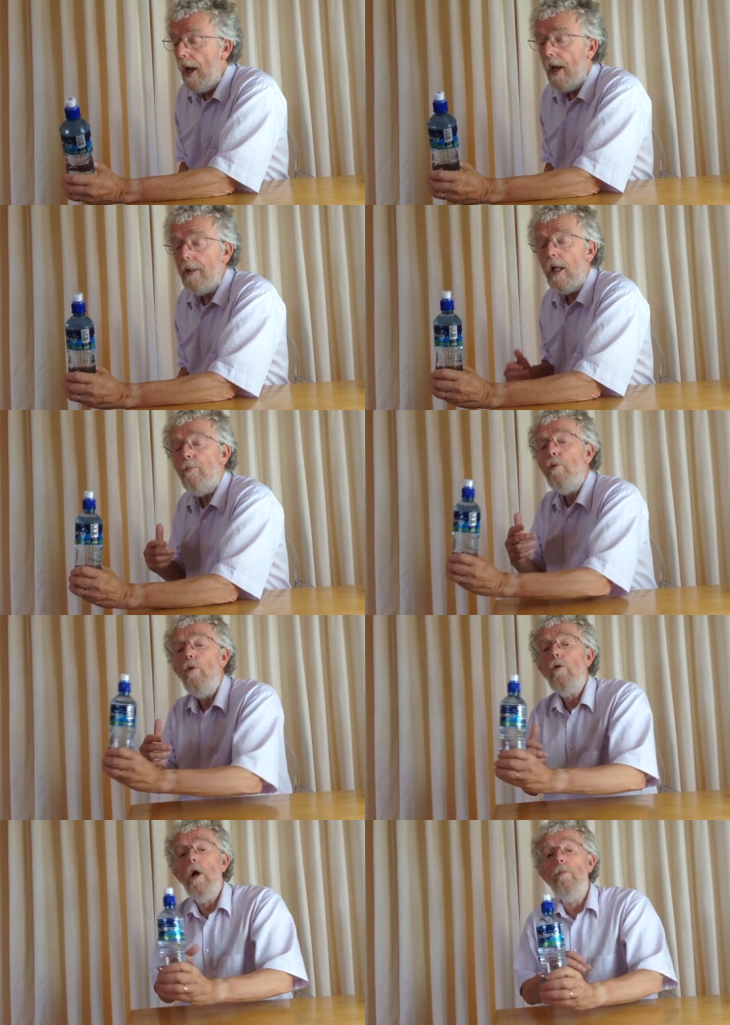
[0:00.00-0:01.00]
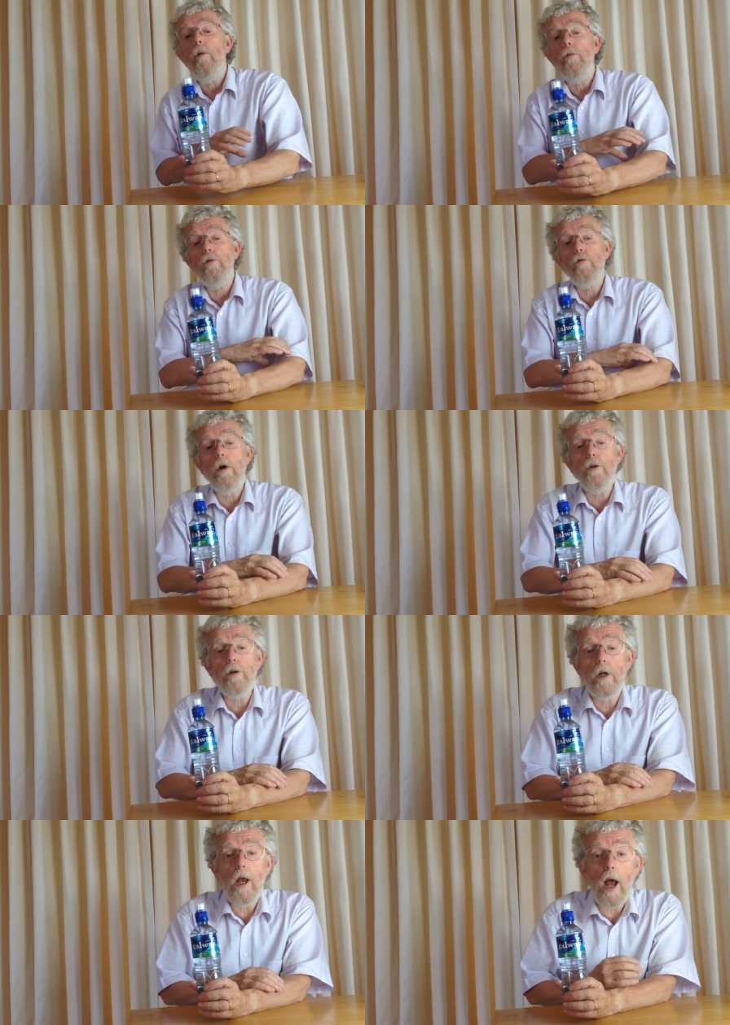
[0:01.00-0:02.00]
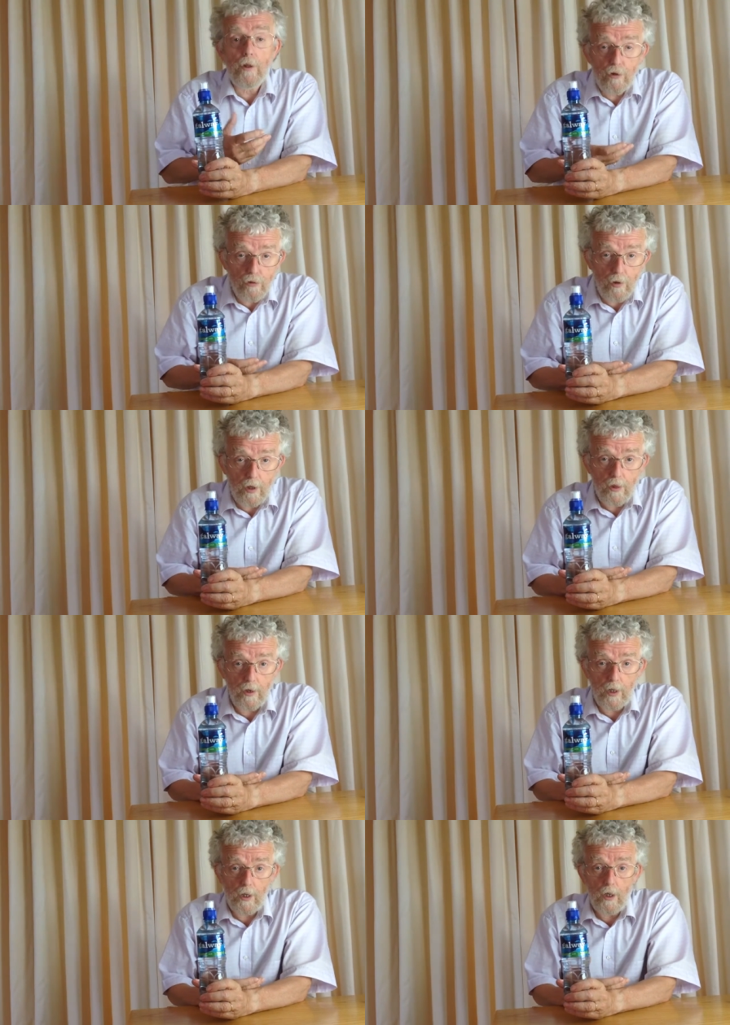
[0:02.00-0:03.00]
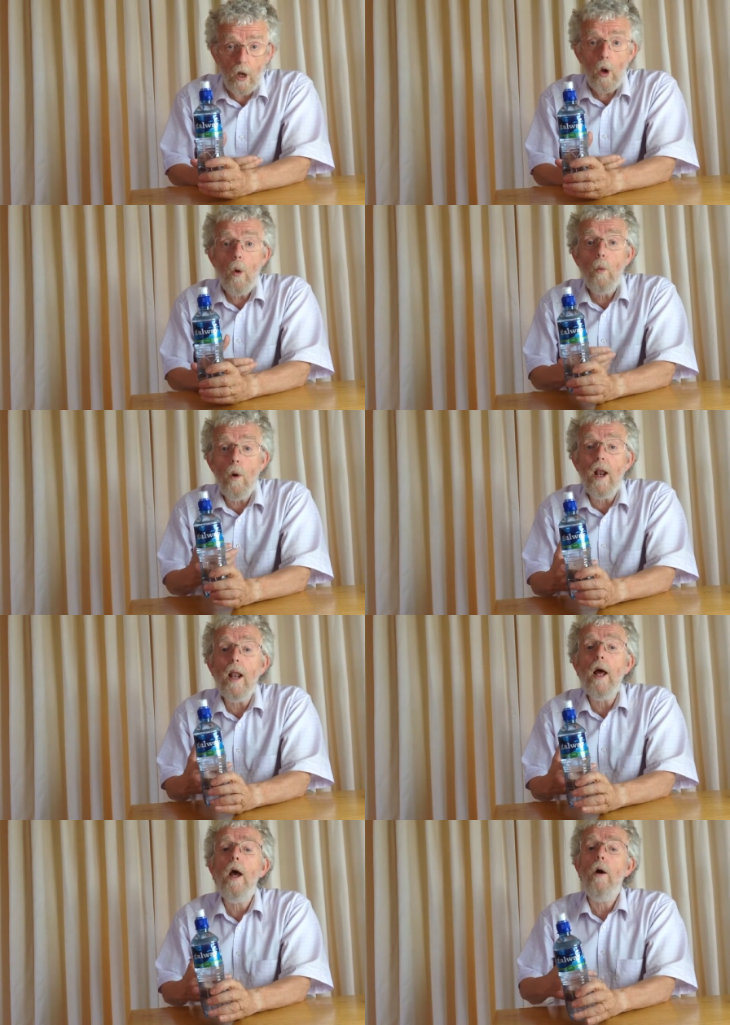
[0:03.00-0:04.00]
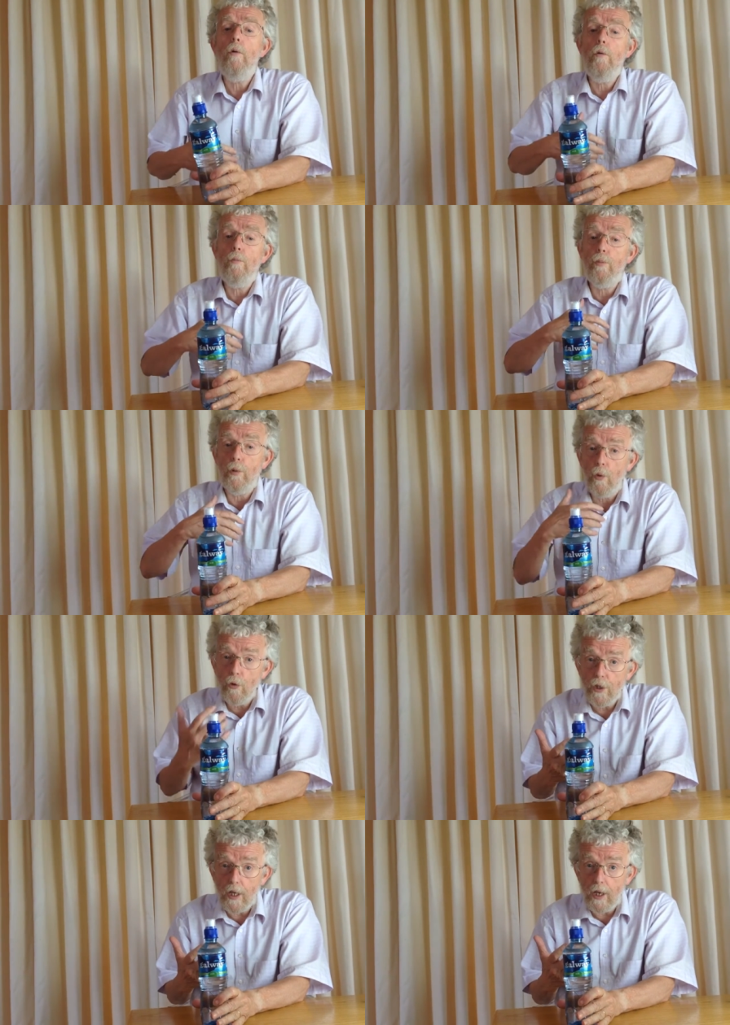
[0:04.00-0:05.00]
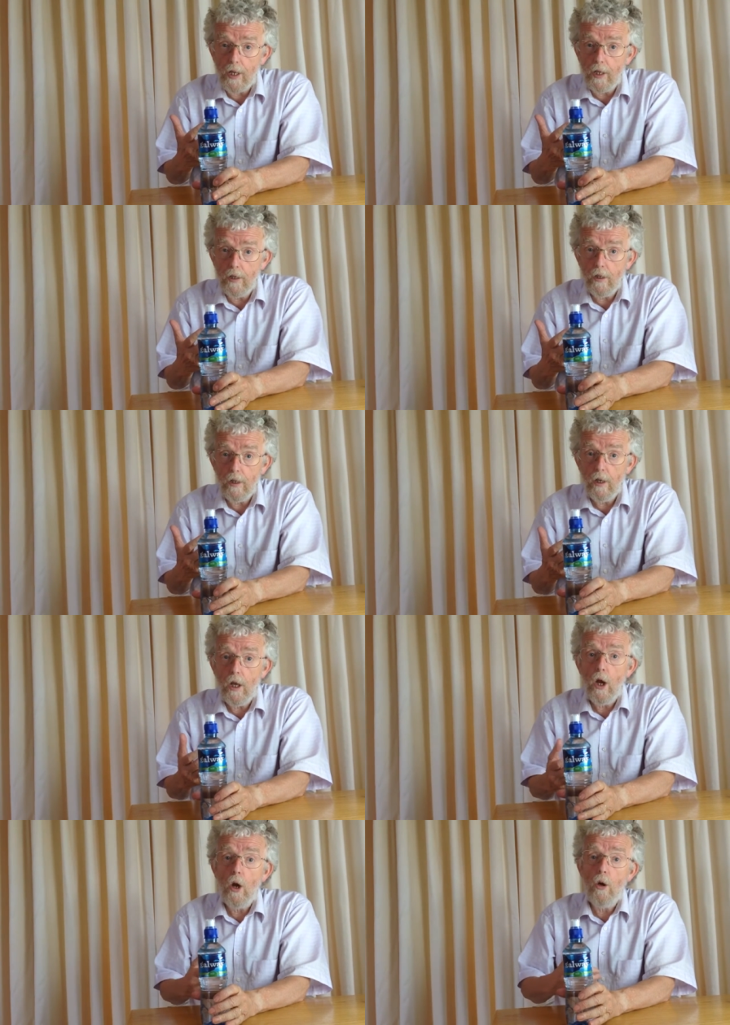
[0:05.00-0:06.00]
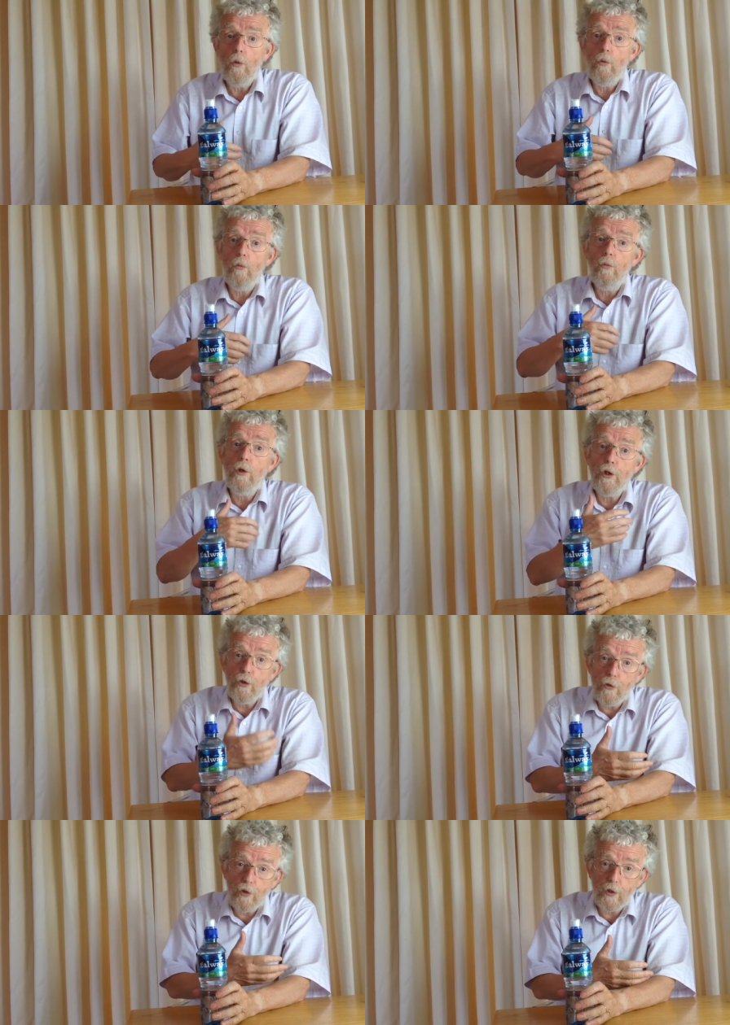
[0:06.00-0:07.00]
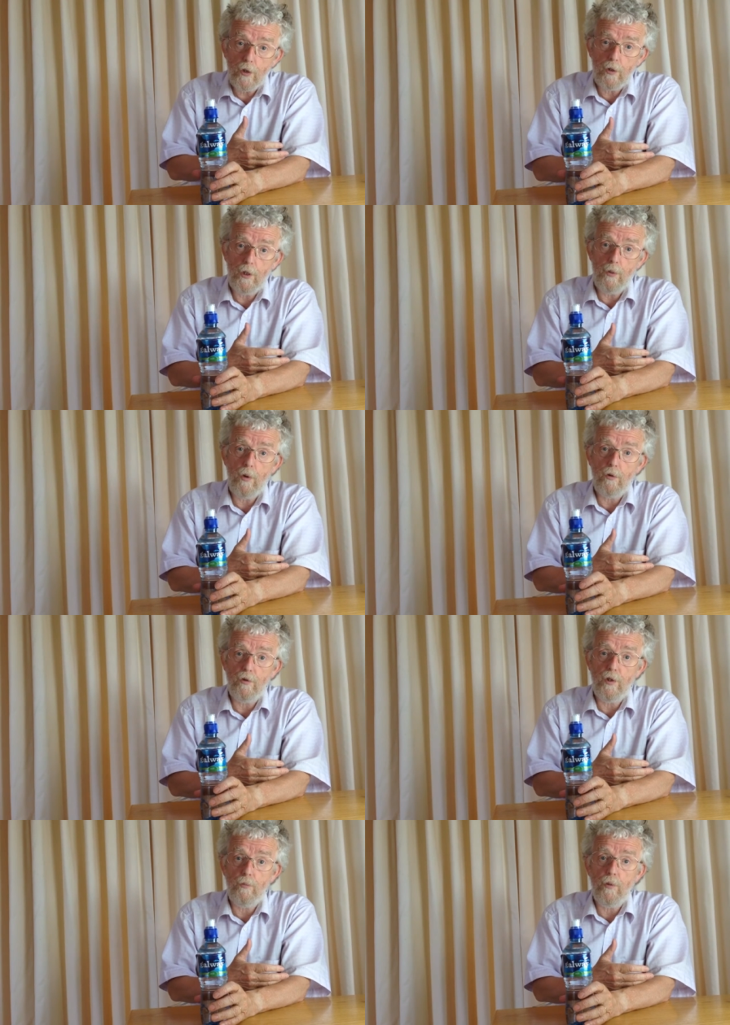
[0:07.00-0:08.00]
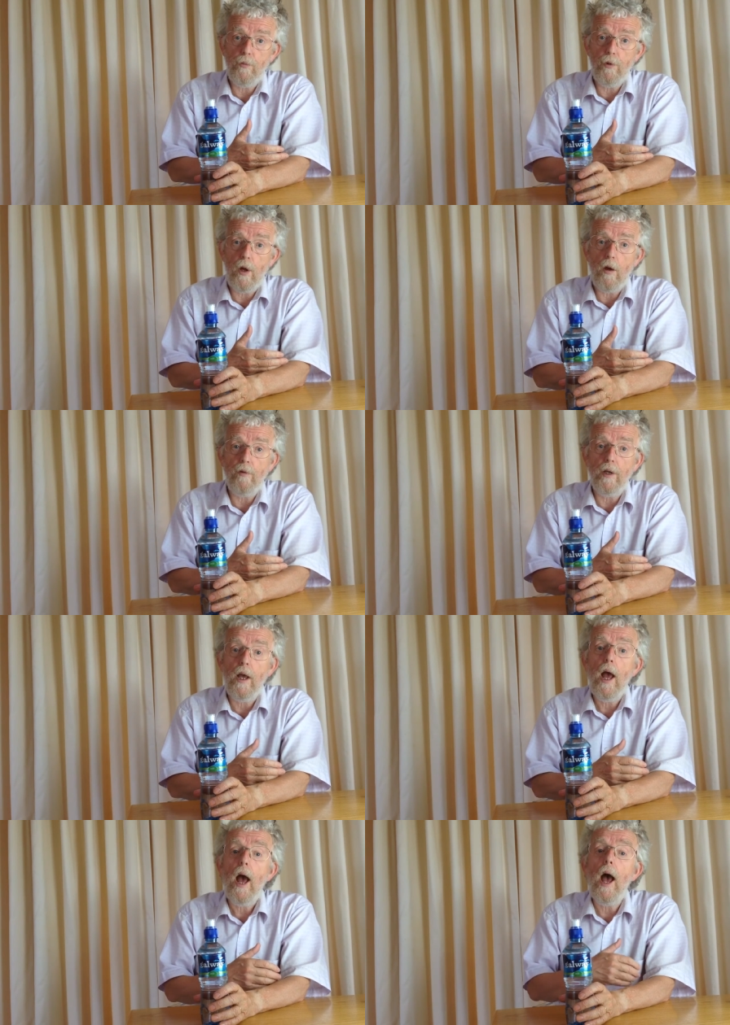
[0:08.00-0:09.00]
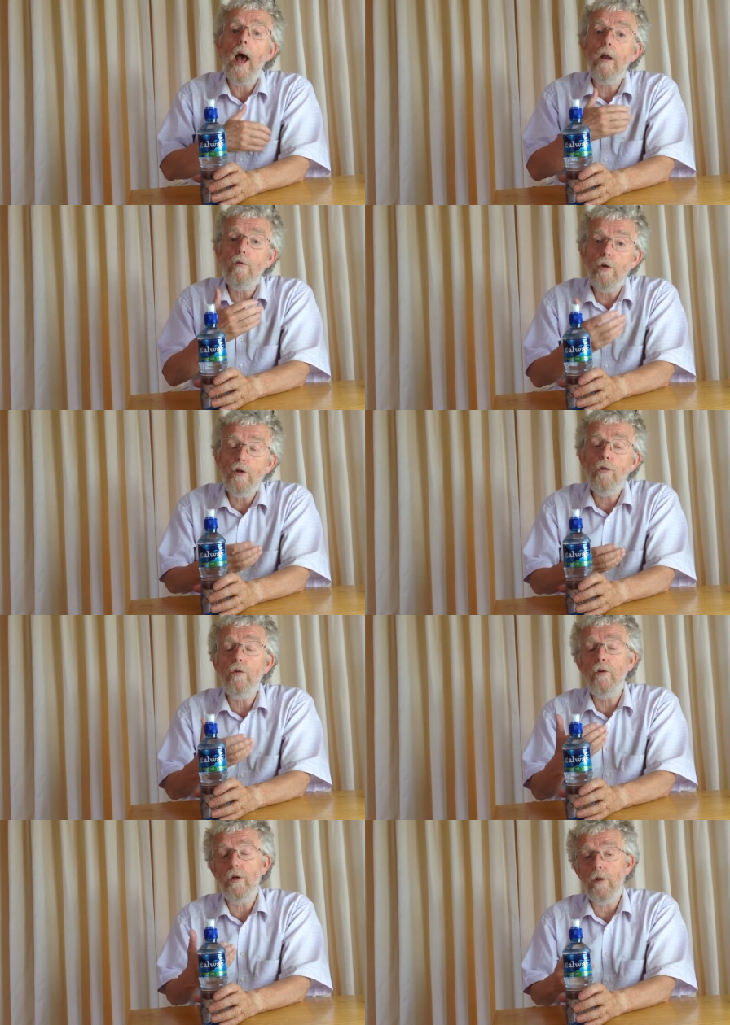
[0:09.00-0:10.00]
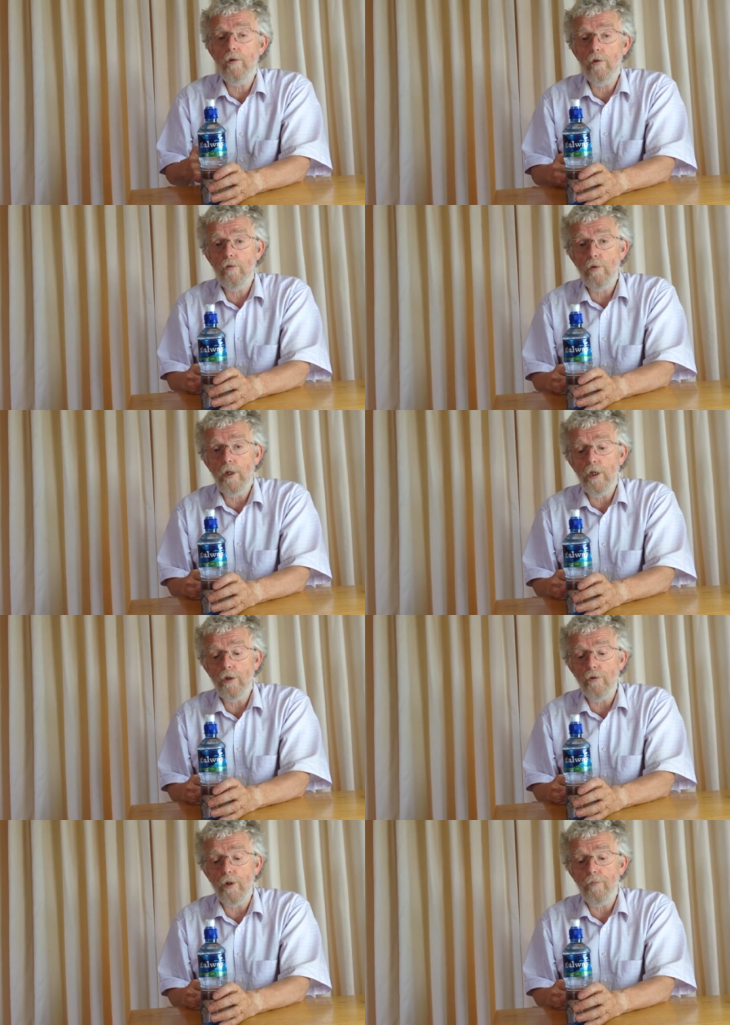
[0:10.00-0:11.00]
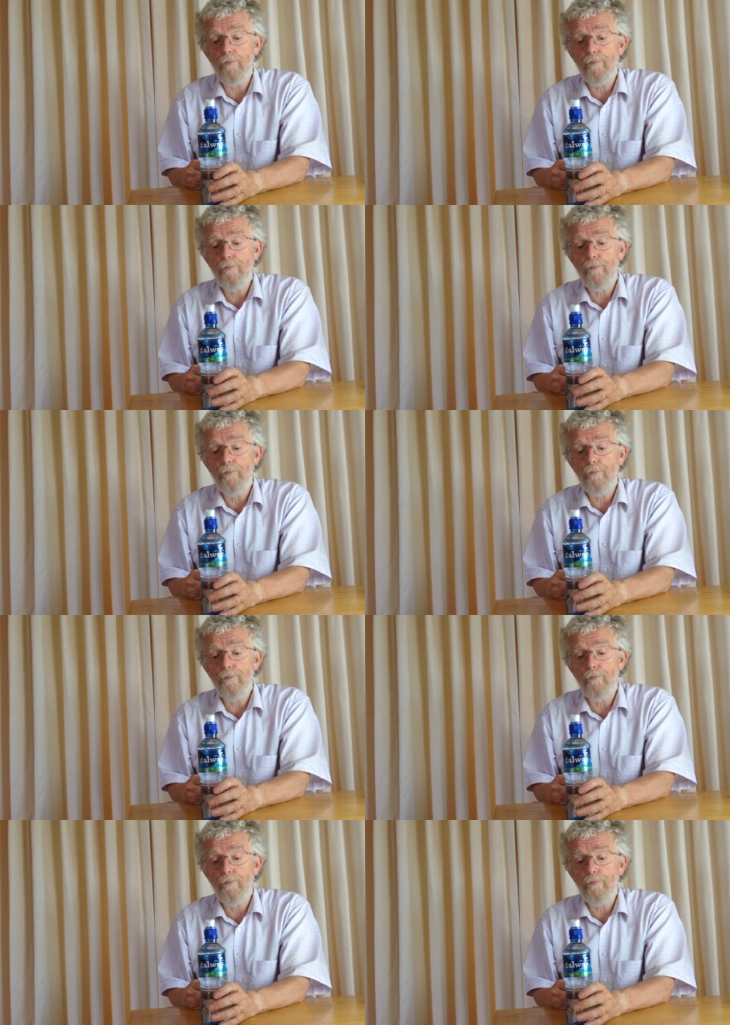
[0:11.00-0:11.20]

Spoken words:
And that program of stretching and strengthening will promote healing, reduce the amount of symptoms you're having, and reduce your chances of re-injury.